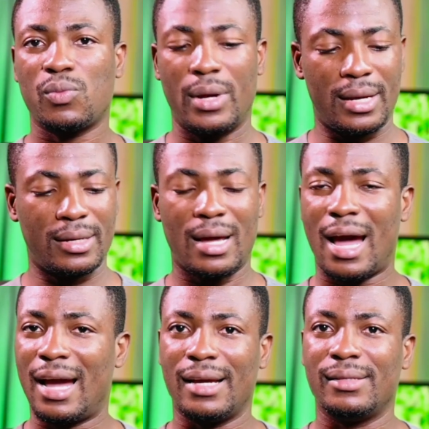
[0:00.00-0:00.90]
when
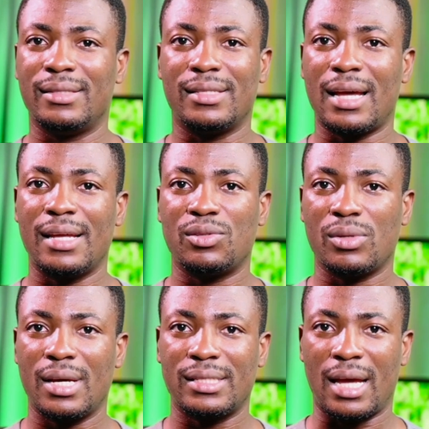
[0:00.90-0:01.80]
I decided to
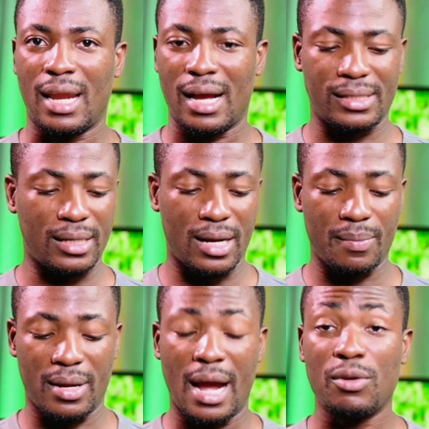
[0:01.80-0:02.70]
get an action
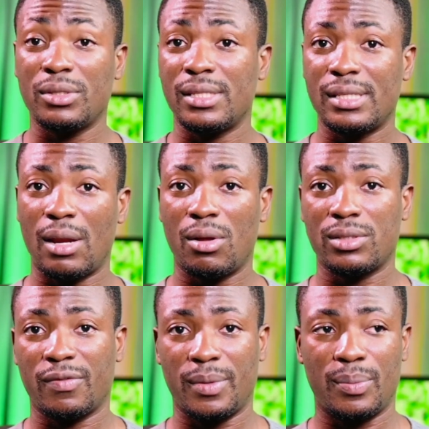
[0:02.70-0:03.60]
camera. I noticed a
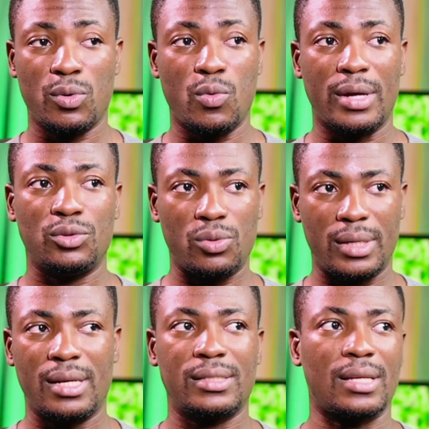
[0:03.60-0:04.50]
lot of people were
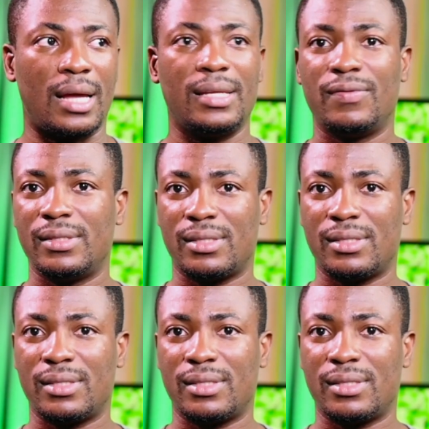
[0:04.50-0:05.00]
doing it and even